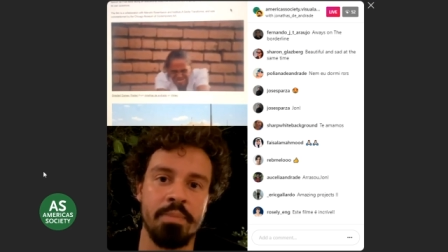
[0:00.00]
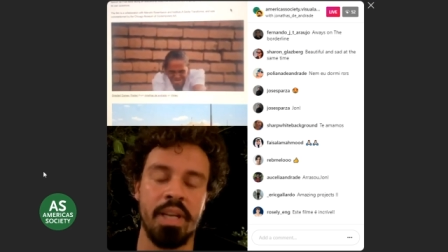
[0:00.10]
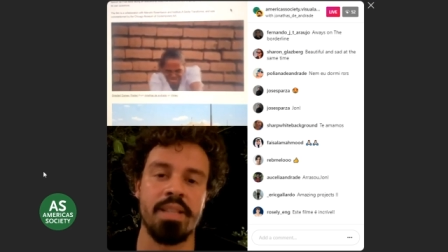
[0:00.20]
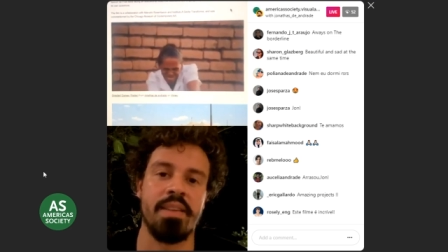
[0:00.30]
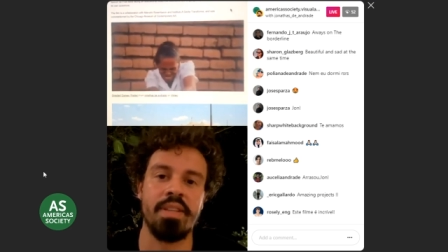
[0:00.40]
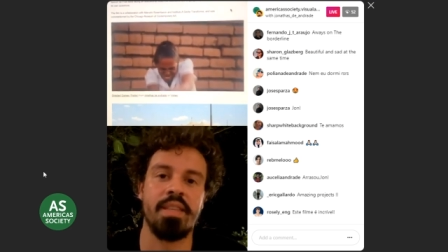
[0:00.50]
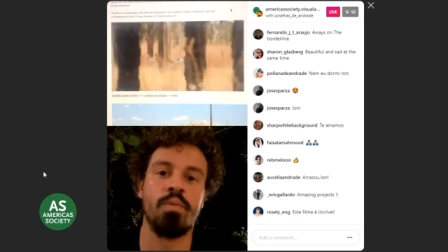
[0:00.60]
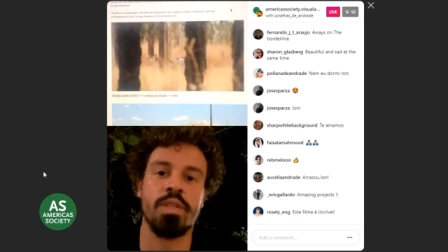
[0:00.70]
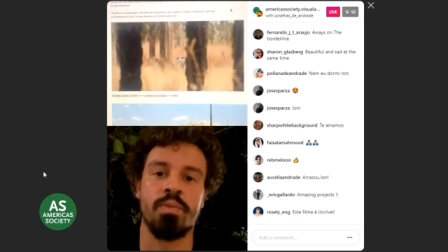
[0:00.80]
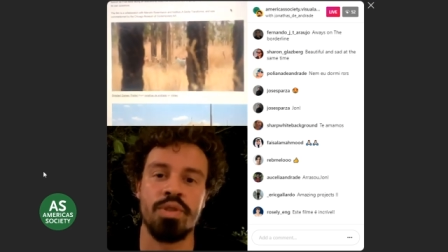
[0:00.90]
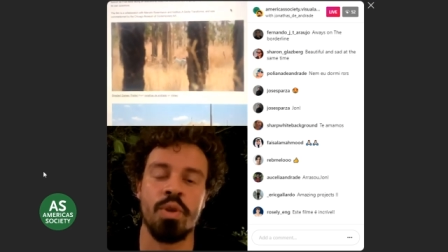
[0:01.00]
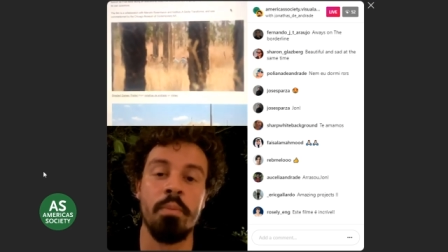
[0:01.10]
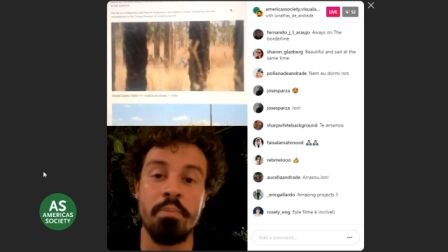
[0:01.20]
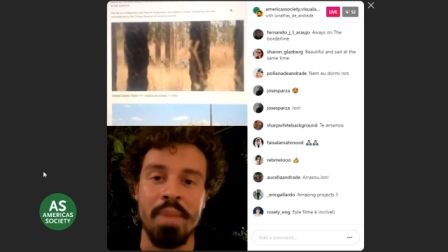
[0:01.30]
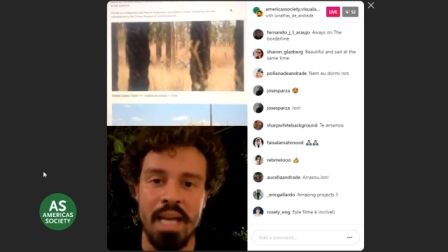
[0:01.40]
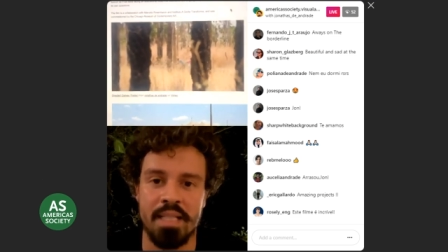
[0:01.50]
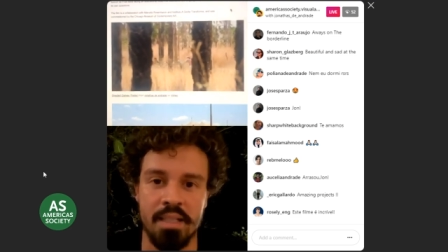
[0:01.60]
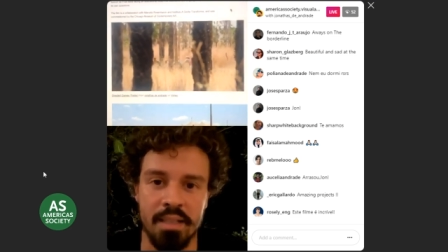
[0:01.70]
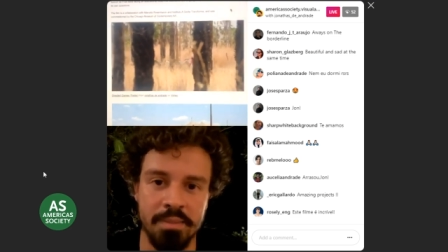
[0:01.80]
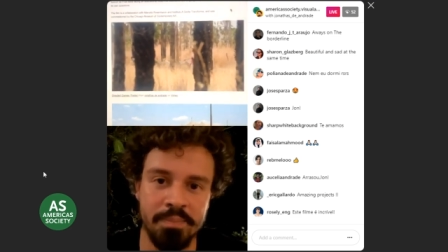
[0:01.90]
because everything was so
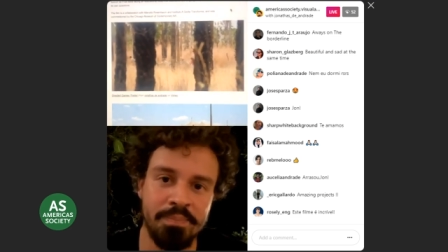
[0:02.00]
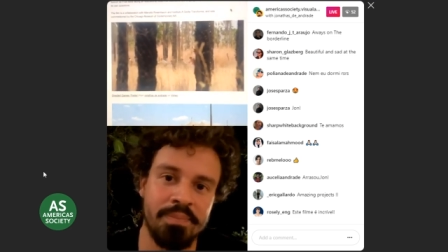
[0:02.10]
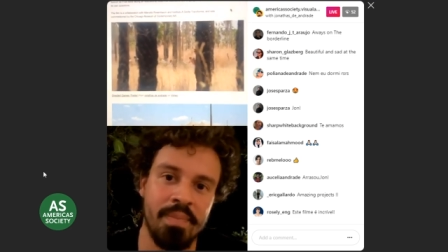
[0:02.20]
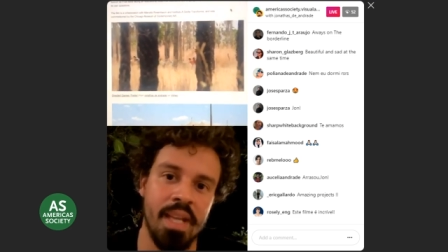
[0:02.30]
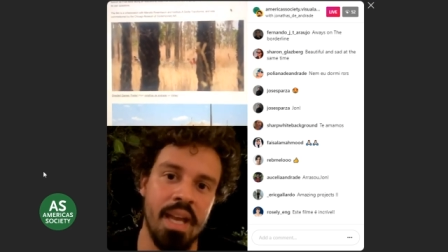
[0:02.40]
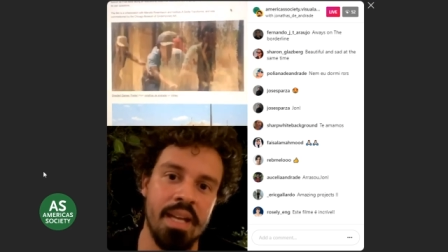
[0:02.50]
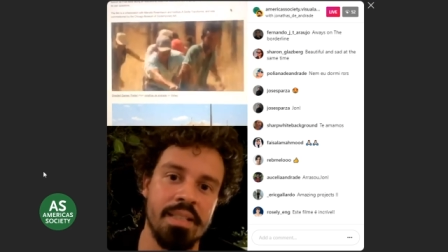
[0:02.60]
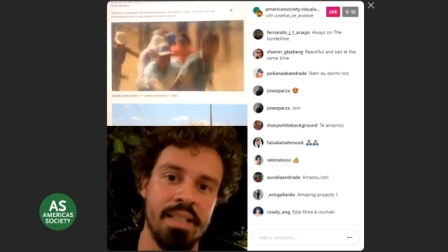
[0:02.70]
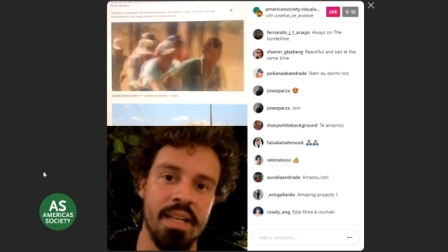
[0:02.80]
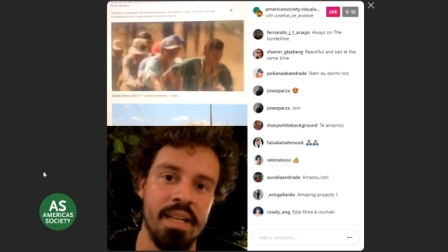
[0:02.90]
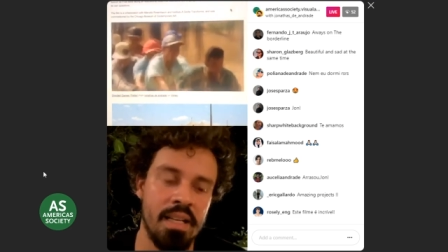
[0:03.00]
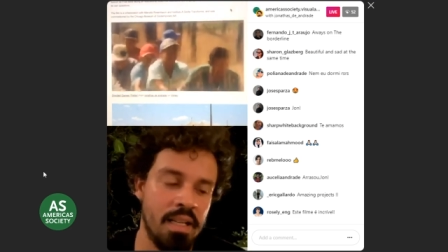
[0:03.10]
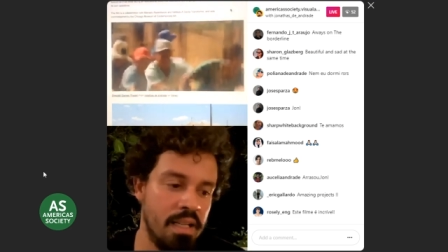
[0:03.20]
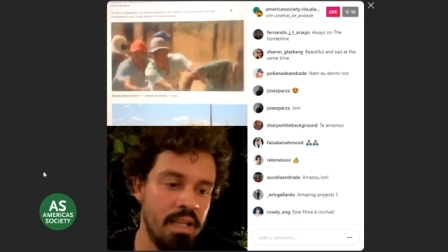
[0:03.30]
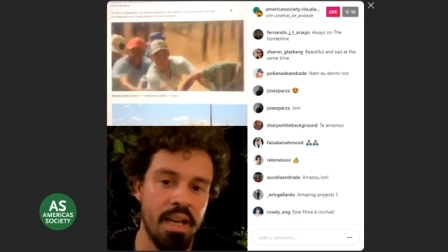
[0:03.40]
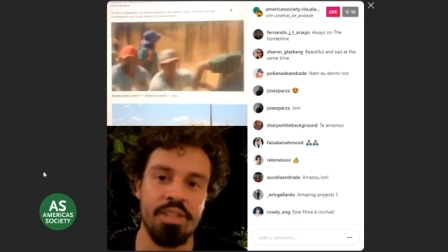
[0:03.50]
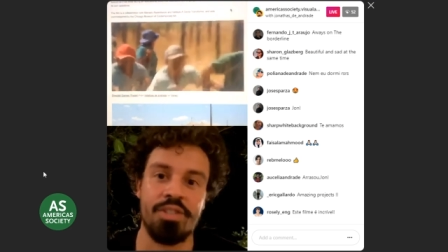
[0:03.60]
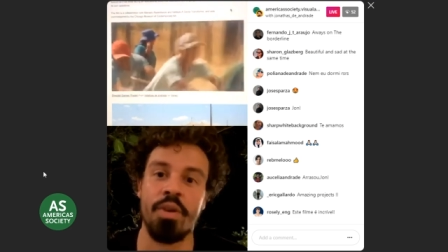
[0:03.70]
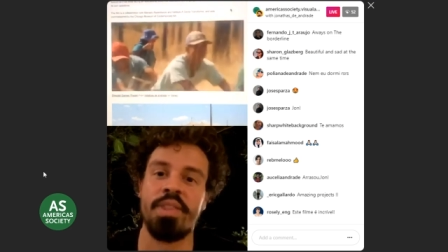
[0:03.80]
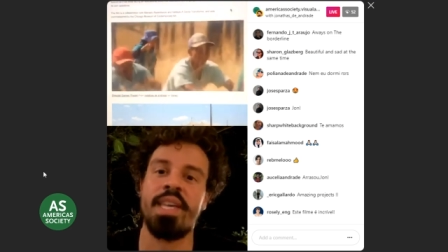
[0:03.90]
mimetical and
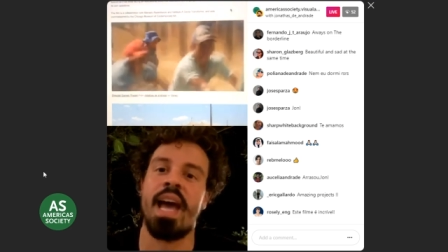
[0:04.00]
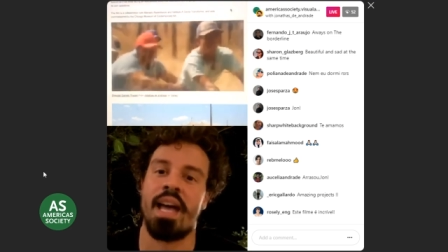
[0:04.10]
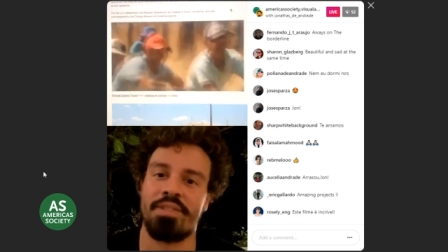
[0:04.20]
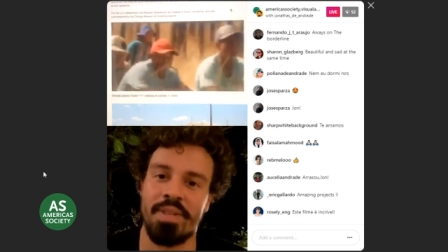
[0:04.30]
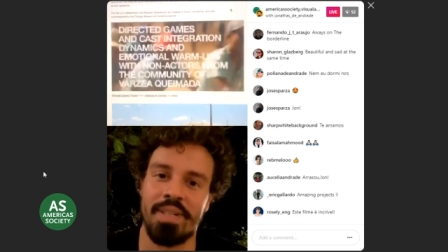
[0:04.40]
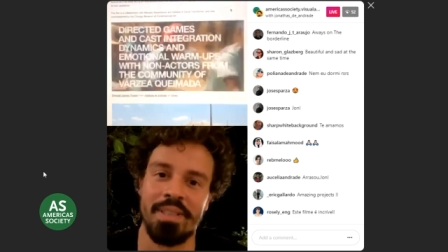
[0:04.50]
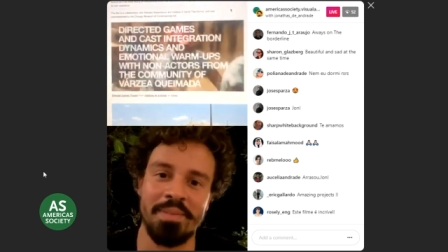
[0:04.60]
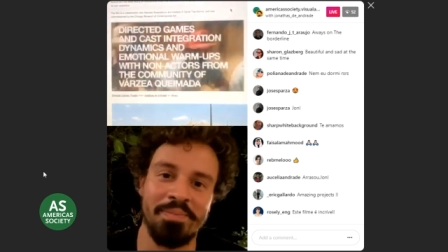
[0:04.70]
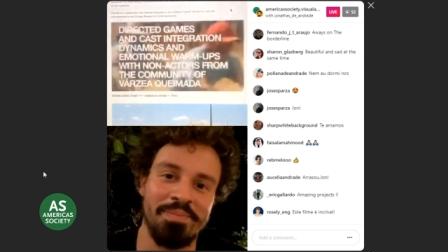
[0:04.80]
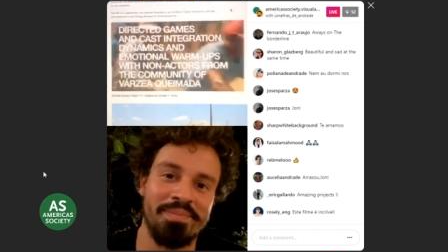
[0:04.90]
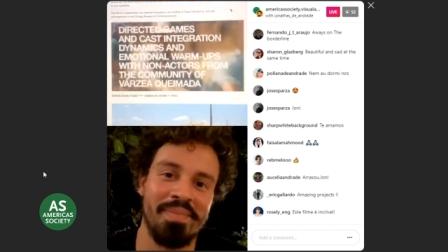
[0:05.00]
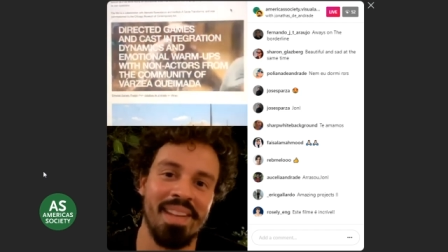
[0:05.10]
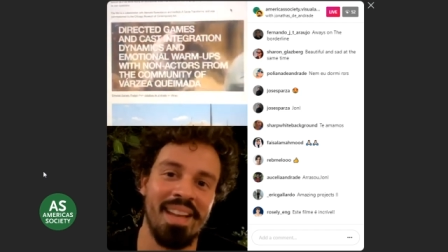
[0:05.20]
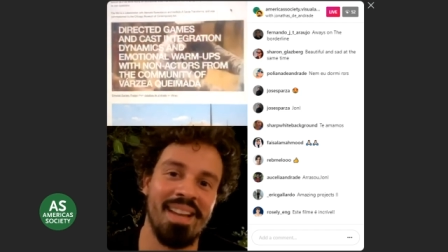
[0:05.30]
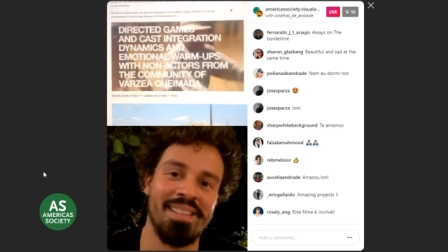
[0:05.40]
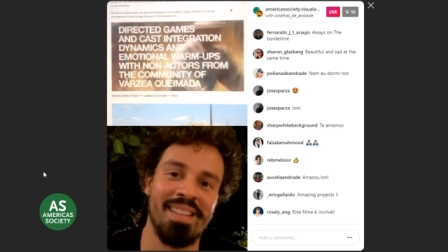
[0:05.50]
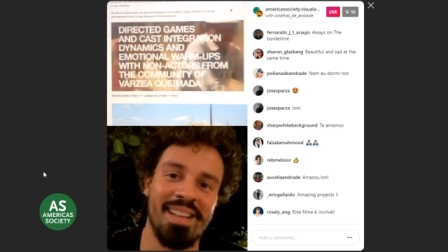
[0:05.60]
so theatrical, and